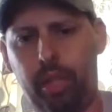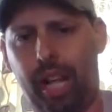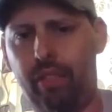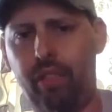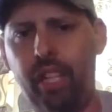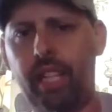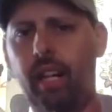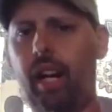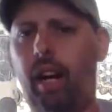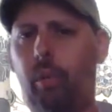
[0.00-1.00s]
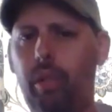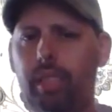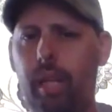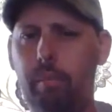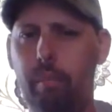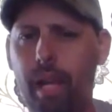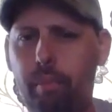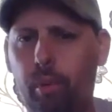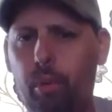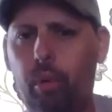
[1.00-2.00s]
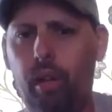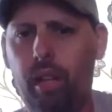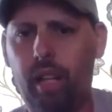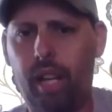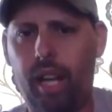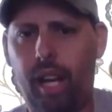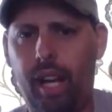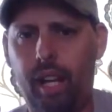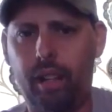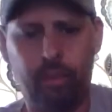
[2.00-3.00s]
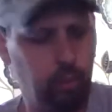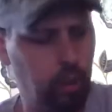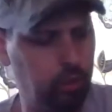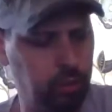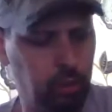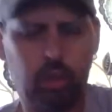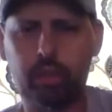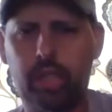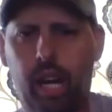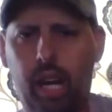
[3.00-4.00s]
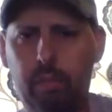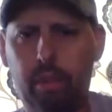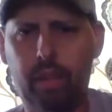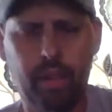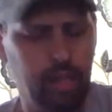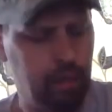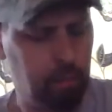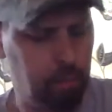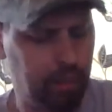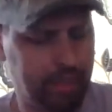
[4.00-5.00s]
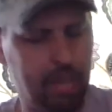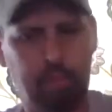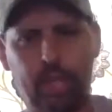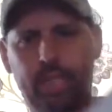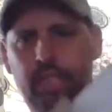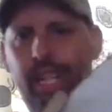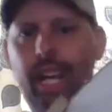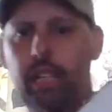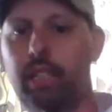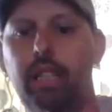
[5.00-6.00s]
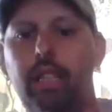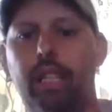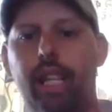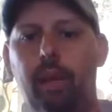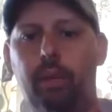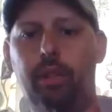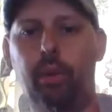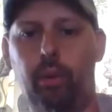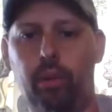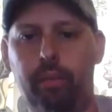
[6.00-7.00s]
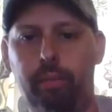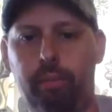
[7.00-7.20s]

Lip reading: I think I want to say maple and rosewood on top. But that bridge is not going to look like that when you order it.